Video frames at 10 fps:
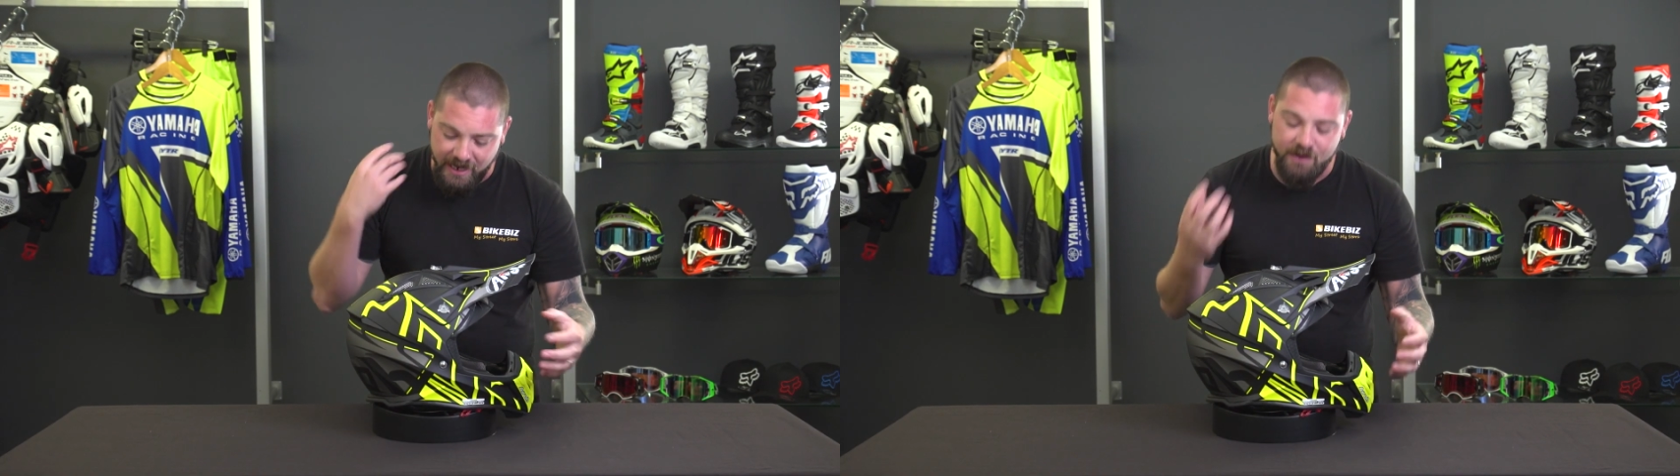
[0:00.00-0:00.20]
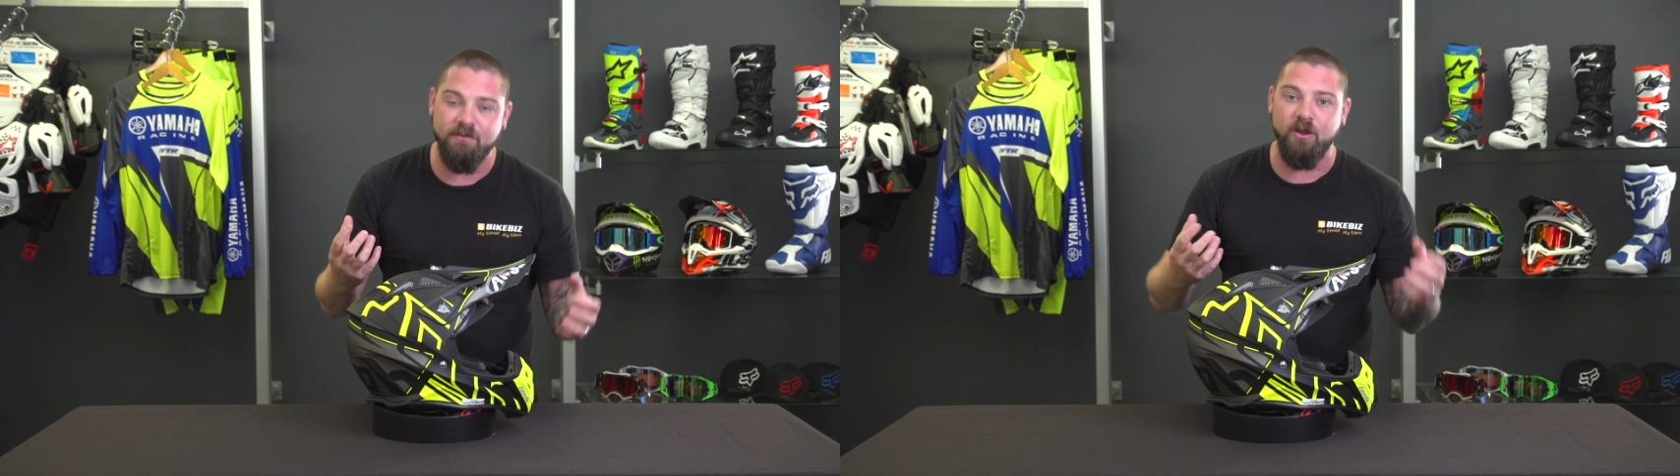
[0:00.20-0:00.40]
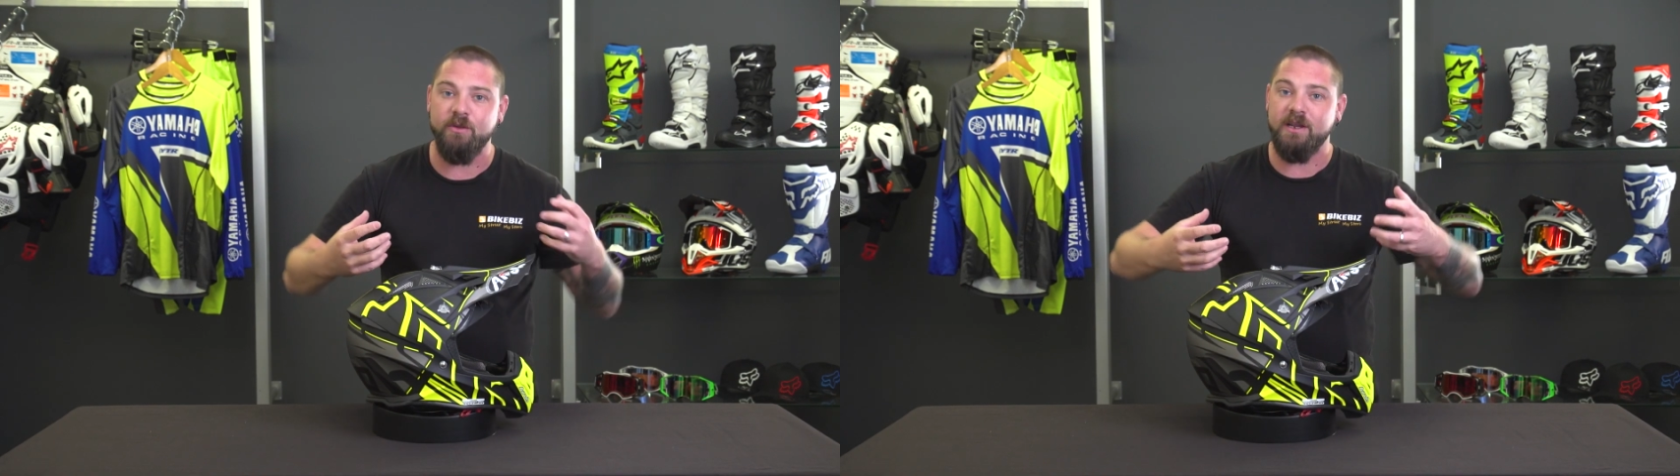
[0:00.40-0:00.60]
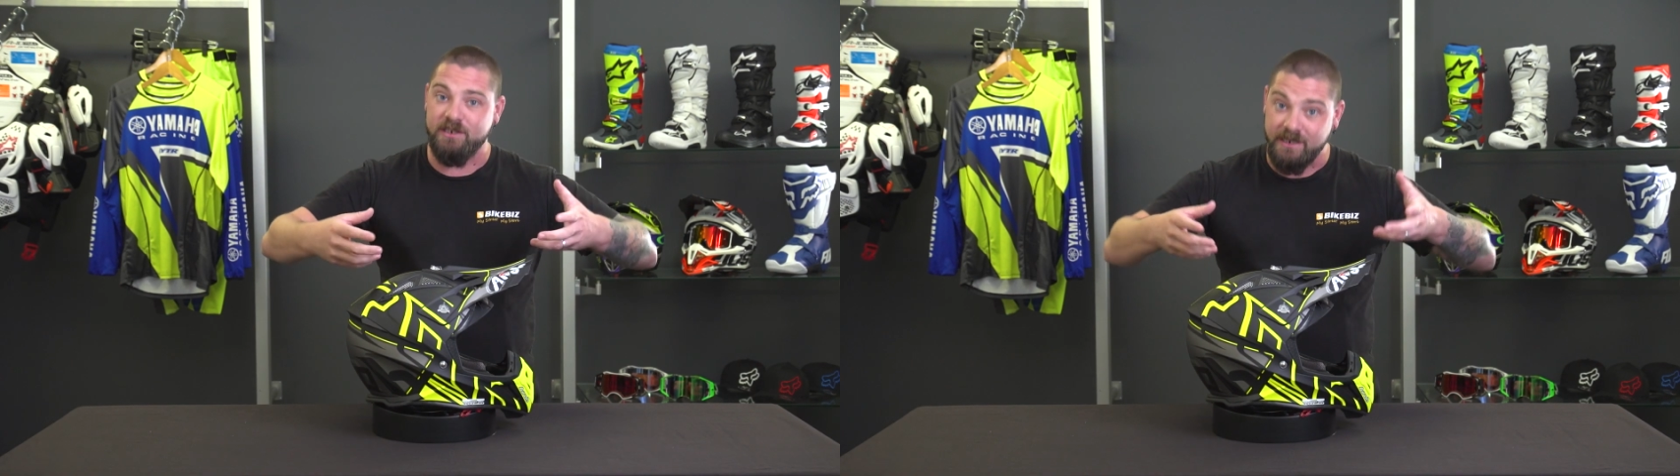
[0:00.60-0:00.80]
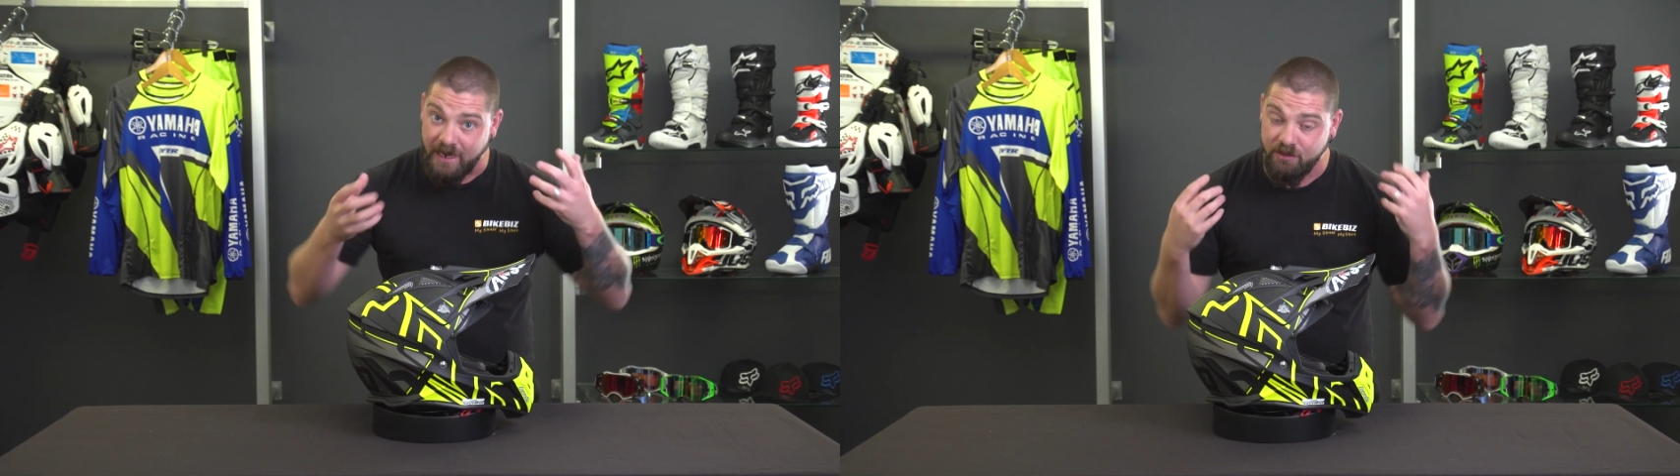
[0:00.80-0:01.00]
airflow you
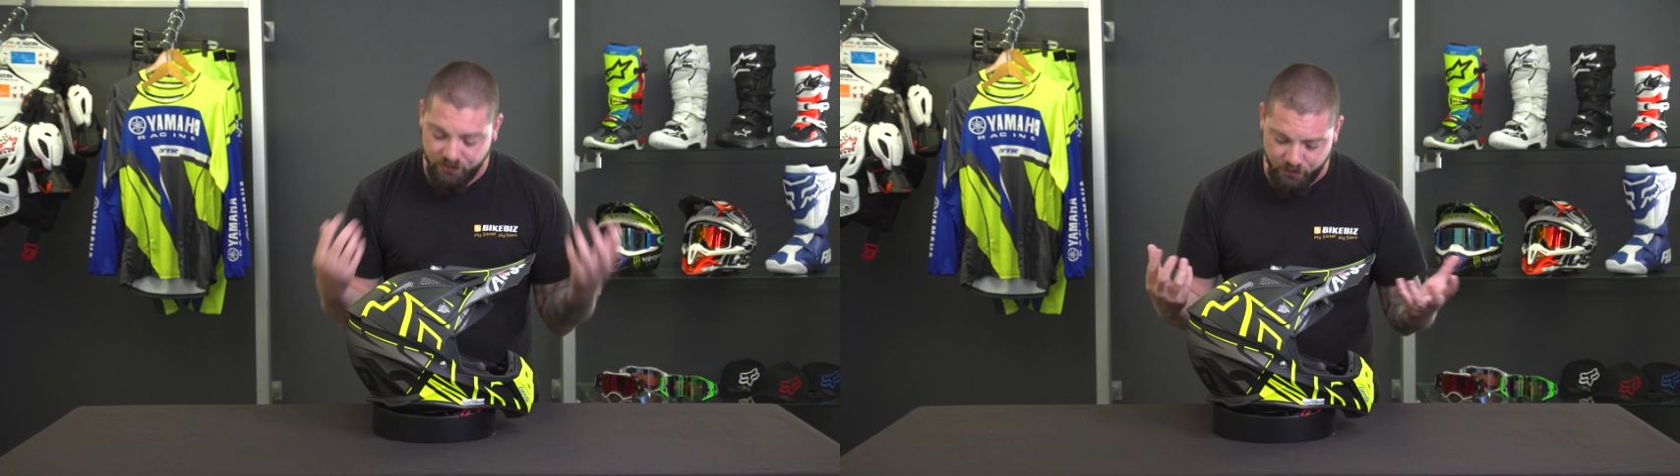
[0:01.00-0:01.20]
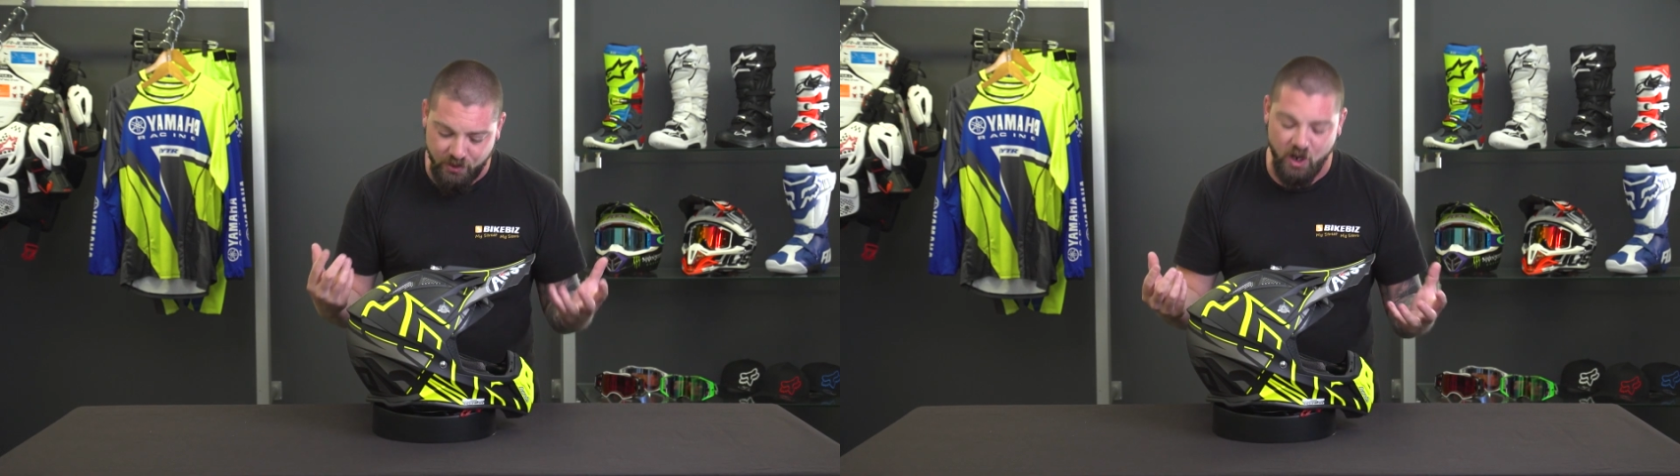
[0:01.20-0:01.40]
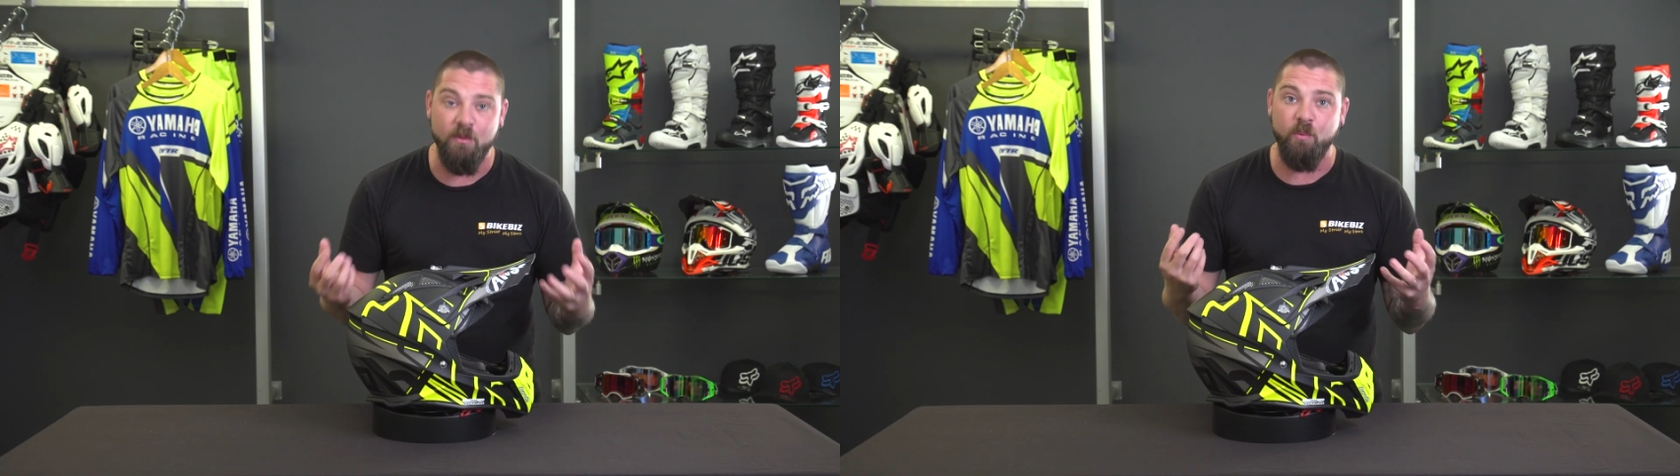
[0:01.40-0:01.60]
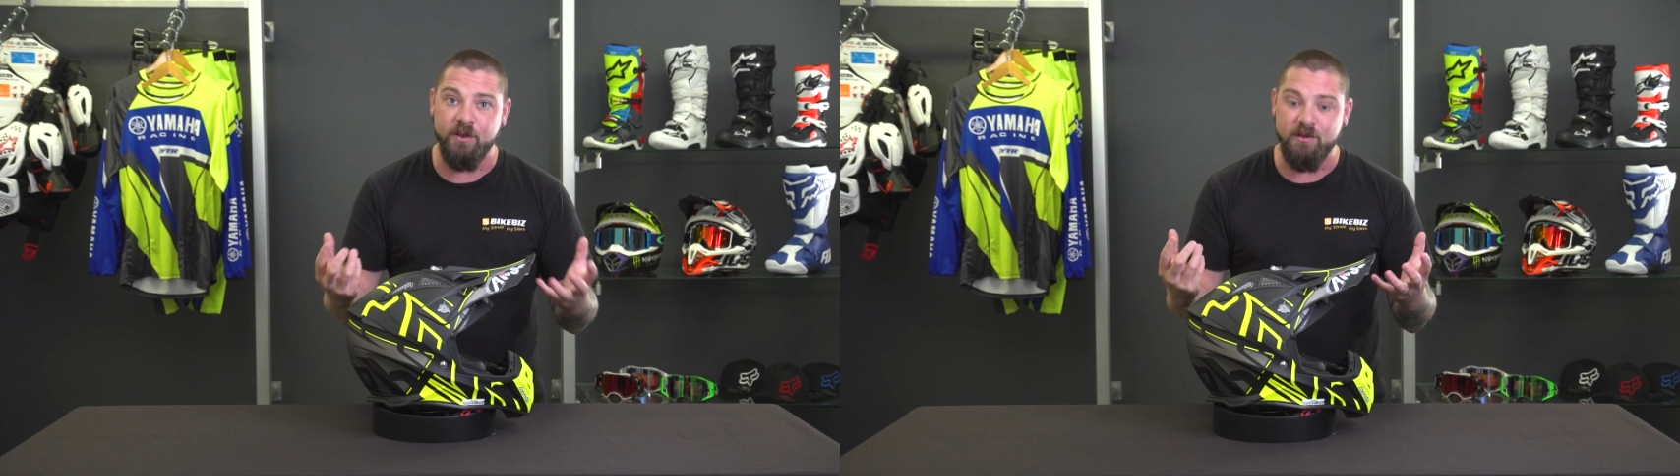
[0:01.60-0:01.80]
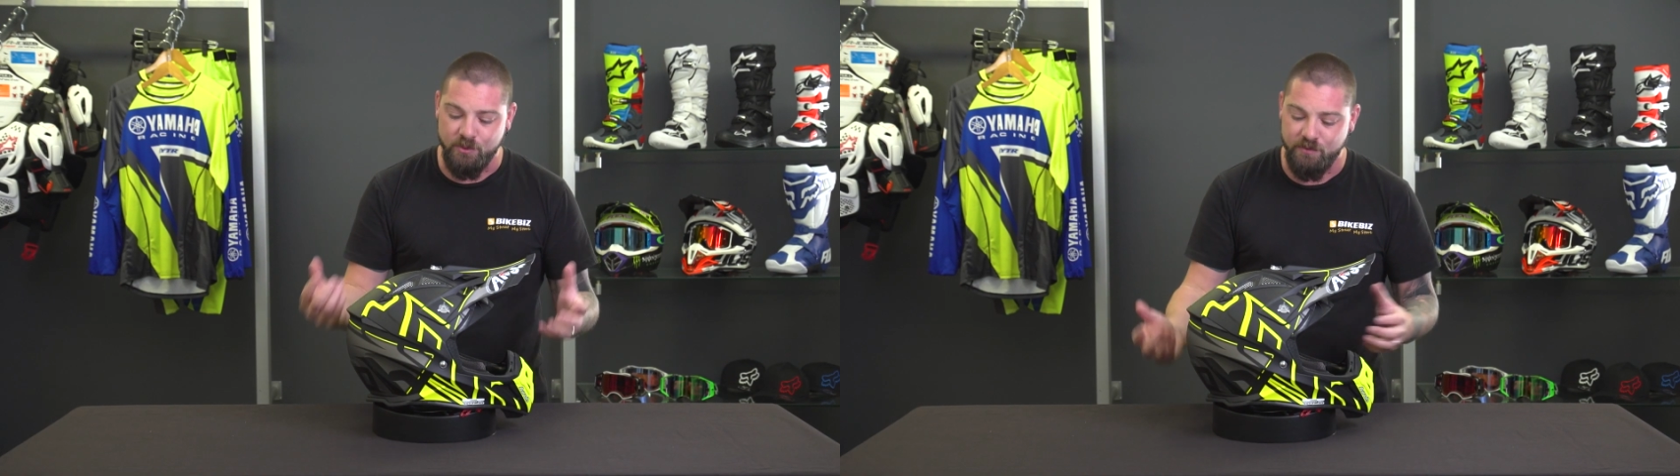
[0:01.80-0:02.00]
actually get through the helmet
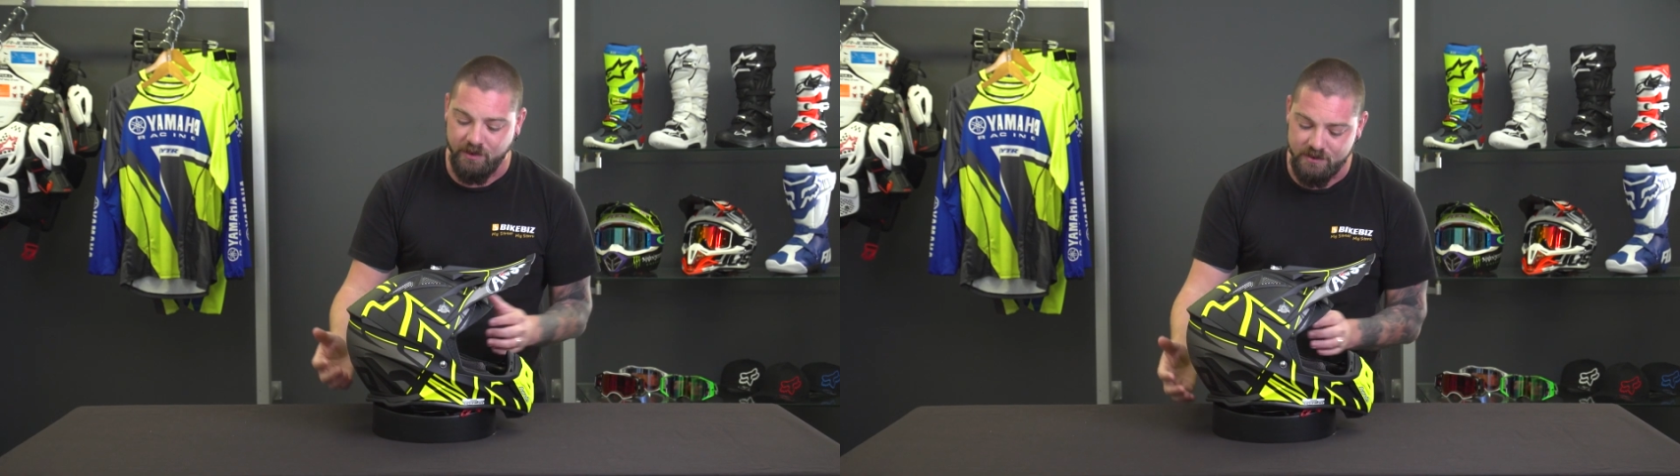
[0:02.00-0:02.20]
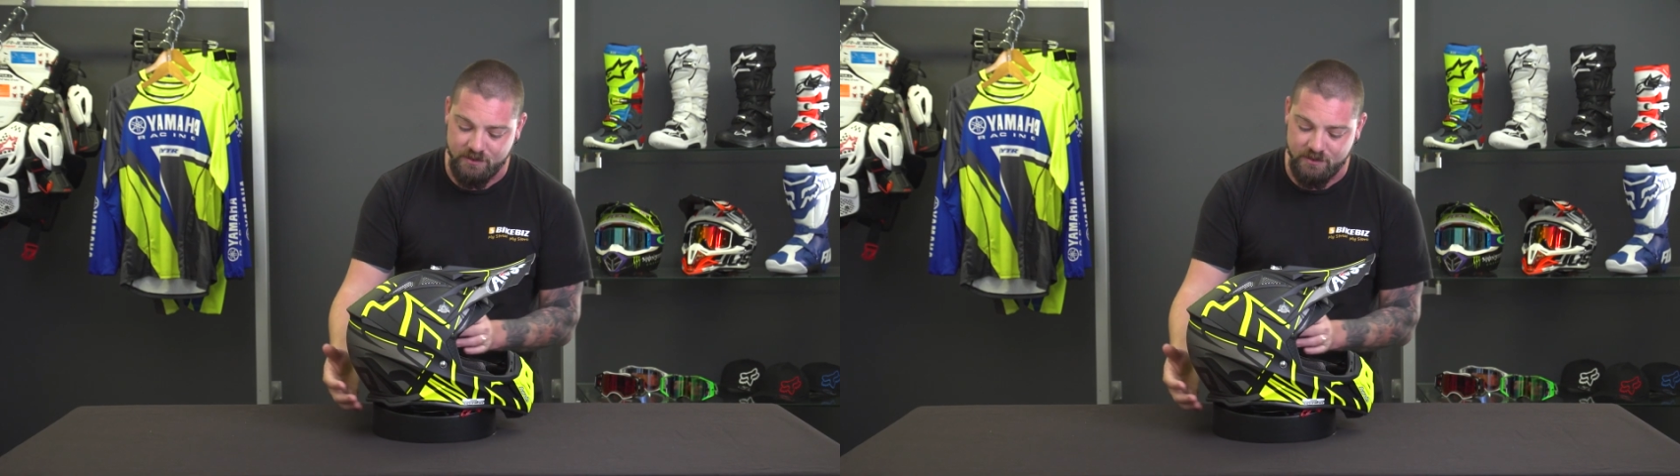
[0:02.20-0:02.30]
when you're moving at